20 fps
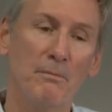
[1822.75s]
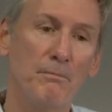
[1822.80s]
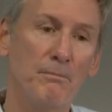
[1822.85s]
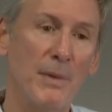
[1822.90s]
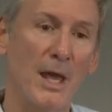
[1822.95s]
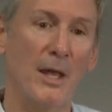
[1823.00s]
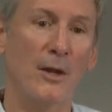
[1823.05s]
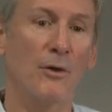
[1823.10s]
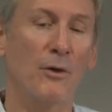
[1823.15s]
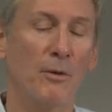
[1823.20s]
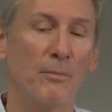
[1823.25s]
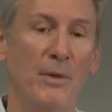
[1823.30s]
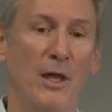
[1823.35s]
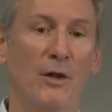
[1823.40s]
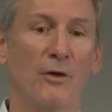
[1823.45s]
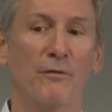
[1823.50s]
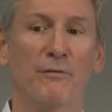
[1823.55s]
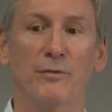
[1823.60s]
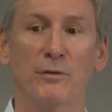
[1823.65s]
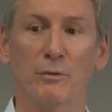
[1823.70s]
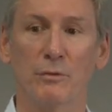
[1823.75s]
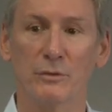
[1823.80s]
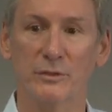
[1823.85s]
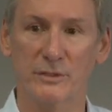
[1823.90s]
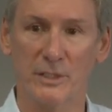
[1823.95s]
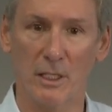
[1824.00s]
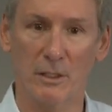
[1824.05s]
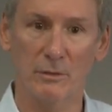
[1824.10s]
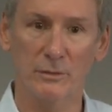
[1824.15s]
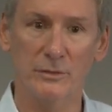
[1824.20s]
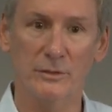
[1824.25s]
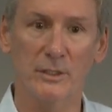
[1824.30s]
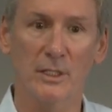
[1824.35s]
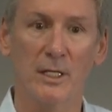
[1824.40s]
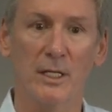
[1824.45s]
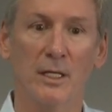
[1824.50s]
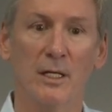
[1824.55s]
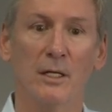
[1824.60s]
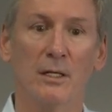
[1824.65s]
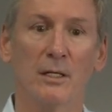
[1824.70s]
better and better fuel cells
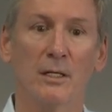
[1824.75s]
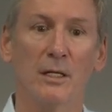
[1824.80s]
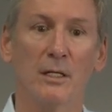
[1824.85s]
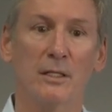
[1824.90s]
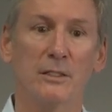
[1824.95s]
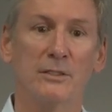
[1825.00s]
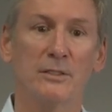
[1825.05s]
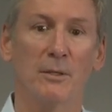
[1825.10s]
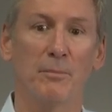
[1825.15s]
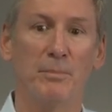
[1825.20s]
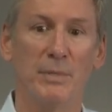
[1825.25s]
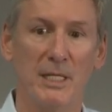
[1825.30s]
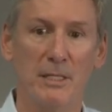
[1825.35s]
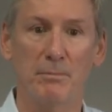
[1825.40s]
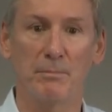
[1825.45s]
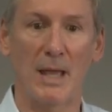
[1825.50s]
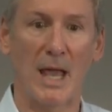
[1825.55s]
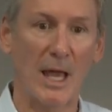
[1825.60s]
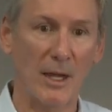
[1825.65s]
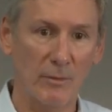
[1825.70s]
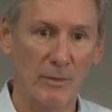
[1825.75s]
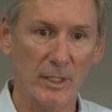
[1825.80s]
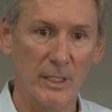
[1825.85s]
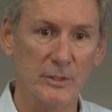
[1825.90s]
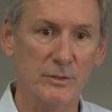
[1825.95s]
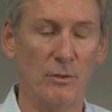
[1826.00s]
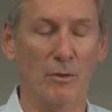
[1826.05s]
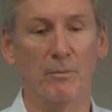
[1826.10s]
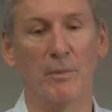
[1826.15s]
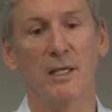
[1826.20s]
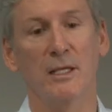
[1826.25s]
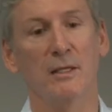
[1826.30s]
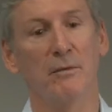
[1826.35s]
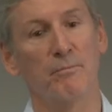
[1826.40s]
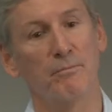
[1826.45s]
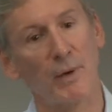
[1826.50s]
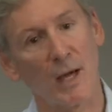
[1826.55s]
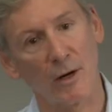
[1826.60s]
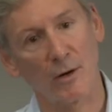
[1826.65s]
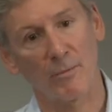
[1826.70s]
to beat batteries or
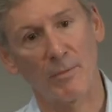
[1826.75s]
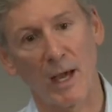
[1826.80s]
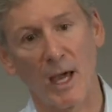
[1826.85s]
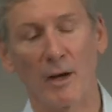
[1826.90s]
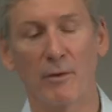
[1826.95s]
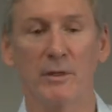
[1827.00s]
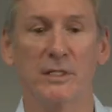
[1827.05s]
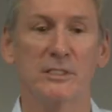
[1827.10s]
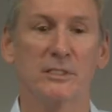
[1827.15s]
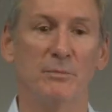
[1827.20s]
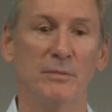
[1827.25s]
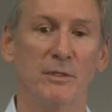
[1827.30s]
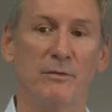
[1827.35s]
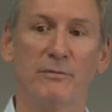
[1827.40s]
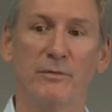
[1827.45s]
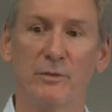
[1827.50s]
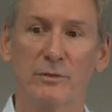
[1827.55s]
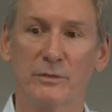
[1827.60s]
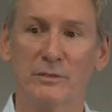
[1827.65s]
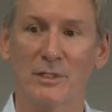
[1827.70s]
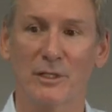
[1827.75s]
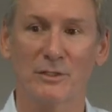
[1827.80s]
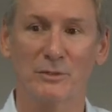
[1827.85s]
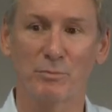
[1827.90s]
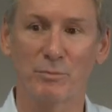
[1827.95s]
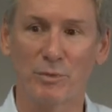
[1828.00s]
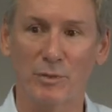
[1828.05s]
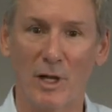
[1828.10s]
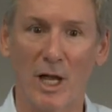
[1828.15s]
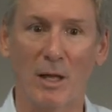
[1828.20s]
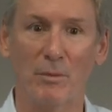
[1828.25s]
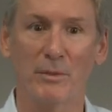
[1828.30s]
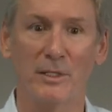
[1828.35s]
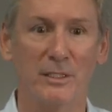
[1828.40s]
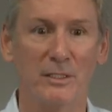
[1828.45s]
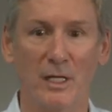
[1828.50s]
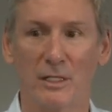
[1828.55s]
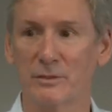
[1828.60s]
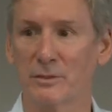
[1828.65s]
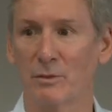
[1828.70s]
making better batteries to beat fuel cells probably
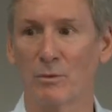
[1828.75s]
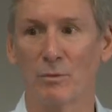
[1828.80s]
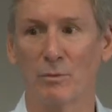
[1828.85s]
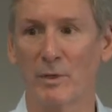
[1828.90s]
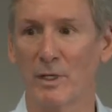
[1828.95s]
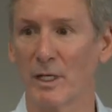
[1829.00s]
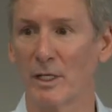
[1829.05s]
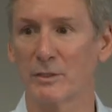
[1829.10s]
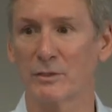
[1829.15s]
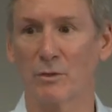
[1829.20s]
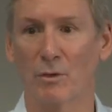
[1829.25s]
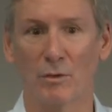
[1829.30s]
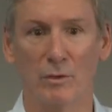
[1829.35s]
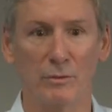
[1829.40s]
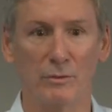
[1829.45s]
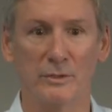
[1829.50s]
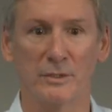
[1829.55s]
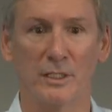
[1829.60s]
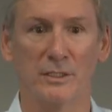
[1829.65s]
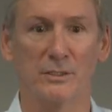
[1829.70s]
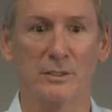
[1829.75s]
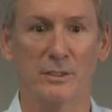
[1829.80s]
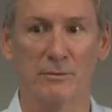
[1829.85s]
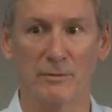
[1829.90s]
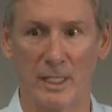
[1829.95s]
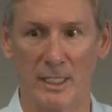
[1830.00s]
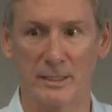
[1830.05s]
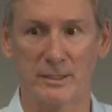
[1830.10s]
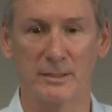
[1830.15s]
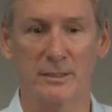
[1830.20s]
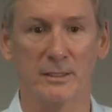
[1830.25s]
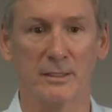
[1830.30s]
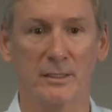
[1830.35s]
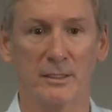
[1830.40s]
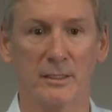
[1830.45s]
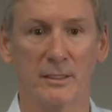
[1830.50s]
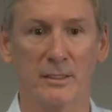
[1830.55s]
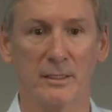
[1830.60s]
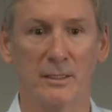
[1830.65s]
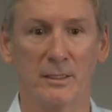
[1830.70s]
doesn't win us or lose us the race.
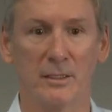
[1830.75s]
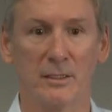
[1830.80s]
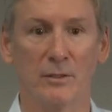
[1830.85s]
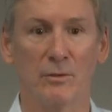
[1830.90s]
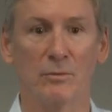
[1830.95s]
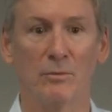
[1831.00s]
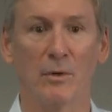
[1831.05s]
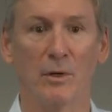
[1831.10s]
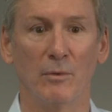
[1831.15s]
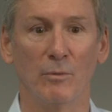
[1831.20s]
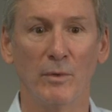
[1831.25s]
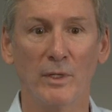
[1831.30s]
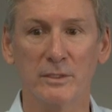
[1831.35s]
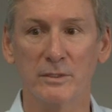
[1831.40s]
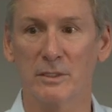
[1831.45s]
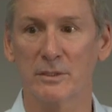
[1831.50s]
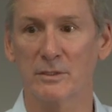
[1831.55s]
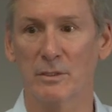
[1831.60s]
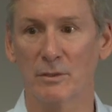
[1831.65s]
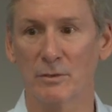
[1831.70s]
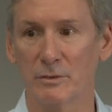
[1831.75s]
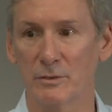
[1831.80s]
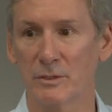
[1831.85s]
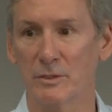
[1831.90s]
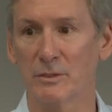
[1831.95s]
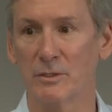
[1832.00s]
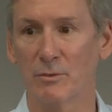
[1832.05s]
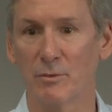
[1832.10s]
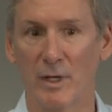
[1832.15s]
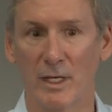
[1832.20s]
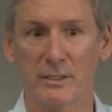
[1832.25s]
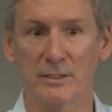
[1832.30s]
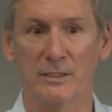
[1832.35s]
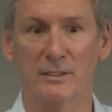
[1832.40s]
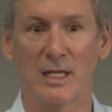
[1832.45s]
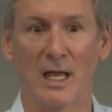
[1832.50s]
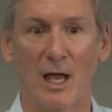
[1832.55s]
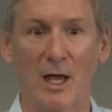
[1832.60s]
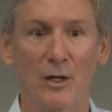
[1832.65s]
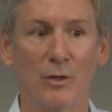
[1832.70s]
What wins us and loses the race
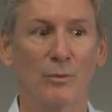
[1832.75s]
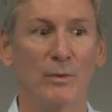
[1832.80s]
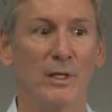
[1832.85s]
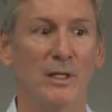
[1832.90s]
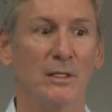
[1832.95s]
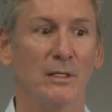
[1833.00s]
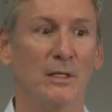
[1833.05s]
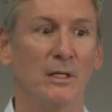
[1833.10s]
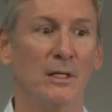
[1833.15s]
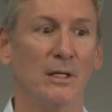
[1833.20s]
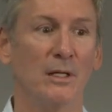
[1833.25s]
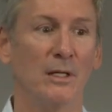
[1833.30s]
is how do we